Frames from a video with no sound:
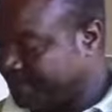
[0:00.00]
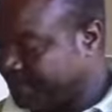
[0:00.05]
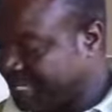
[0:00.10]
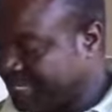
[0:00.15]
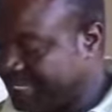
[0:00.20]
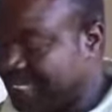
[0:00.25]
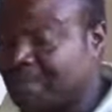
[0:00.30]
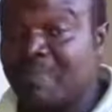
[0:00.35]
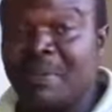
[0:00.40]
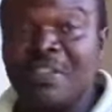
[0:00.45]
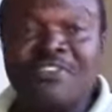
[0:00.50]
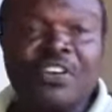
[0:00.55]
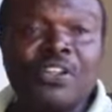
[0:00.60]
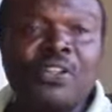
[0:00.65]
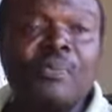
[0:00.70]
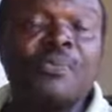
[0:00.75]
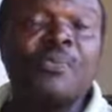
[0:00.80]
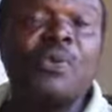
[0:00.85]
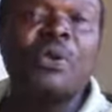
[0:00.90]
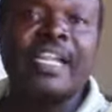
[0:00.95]
It's a bee
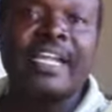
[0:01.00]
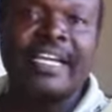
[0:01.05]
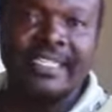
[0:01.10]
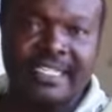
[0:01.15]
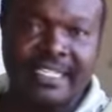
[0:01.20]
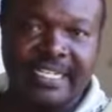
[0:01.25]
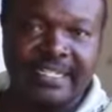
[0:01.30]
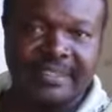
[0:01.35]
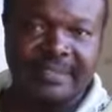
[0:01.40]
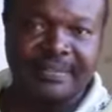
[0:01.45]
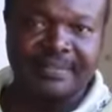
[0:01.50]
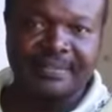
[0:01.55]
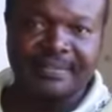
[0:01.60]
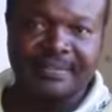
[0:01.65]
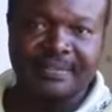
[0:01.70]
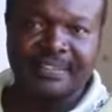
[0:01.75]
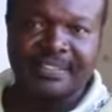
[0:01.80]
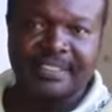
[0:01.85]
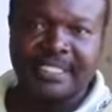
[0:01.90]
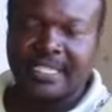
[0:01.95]
venom collector.
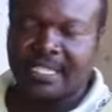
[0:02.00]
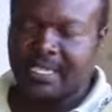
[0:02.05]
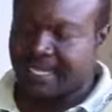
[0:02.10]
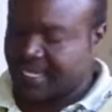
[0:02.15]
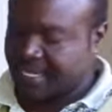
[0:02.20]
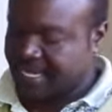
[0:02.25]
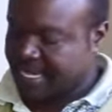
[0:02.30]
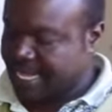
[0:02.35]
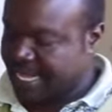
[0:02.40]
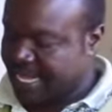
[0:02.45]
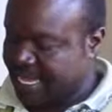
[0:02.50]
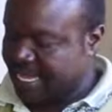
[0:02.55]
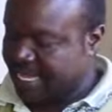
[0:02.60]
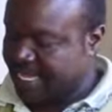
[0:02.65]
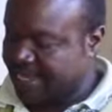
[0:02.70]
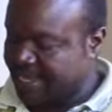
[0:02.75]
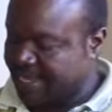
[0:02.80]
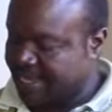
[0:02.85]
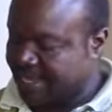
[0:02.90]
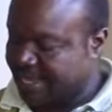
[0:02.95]

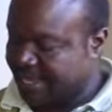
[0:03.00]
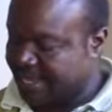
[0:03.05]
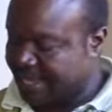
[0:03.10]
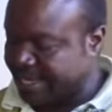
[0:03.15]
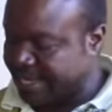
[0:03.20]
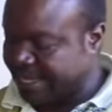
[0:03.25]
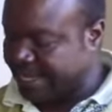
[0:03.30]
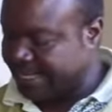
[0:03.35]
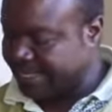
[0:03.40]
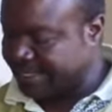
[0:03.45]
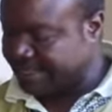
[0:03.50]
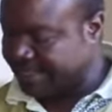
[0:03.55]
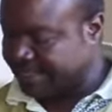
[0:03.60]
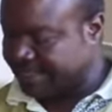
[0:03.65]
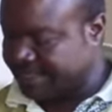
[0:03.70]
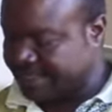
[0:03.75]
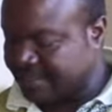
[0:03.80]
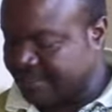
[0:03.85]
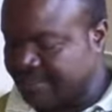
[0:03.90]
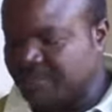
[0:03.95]
And
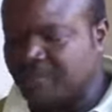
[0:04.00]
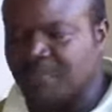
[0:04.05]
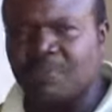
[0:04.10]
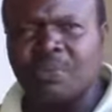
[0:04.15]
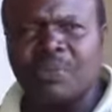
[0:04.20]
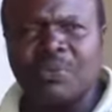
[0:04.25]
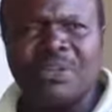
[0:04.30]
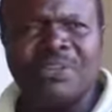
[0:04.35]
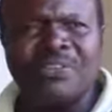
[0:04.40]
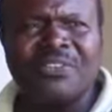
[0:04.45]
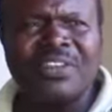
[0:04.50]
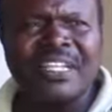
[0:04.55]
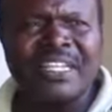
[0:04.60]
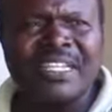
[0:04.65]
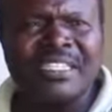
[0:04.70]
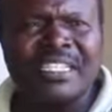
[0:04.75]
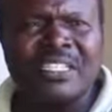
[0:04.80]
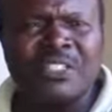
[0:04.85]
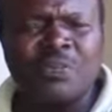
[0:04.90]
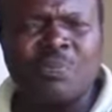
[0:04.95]
it
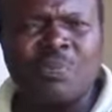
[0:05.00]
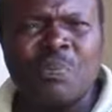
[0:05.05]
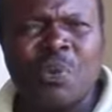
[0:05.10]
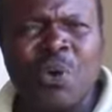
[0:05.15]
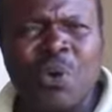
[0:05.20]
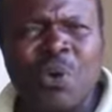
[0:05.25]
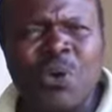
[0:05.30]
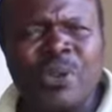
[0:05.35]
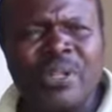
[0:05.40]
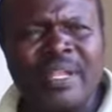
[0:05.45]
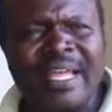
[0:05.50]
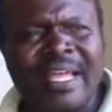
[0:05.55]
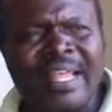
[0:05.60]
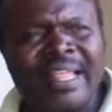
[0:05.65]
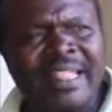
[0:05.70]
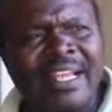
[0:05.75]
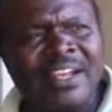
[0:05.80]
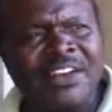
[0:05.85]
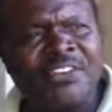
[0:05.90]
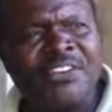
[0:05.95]
releases small
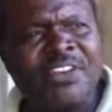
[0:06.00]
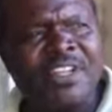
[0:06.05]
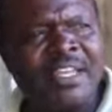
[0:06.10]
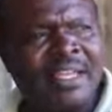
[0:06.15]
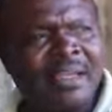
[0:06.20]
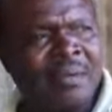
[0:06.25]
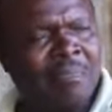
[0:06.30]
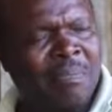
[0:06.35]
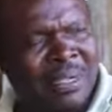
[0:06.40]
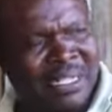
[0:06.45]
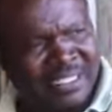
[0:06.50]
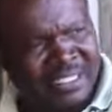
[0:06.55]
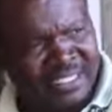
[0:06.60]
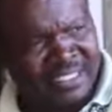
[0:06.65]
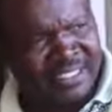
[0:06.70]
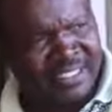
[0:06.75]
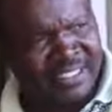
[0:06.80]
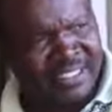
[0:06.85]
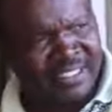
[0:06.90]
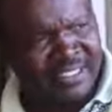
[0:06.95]
electric
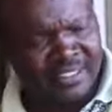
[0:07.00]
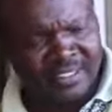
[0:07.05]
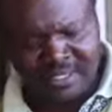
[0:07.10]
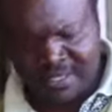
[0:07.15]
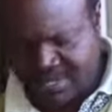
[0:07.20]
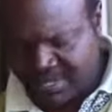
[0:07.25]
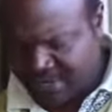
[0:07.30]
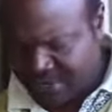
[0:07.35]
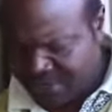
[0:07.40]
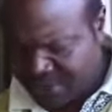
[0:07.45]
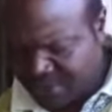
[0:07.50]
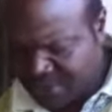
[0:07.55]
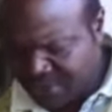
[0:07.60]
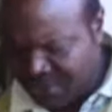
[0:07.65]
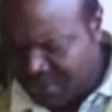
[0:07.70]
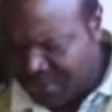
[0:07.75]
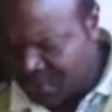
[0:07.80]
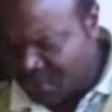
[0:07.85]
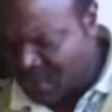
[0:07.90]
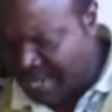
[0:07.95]
impulses
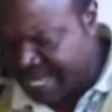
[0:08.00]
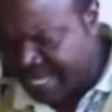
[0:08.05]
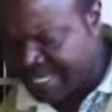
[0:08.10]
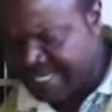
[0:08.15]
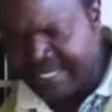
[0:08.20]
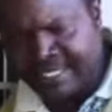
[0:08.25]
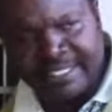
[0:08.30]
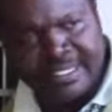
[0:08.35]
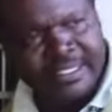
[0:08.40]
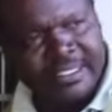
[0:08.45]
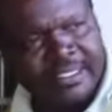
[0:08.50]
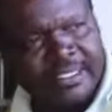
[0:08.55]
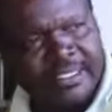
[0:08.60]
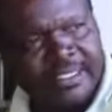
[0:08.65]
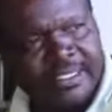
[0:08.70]
through these wires,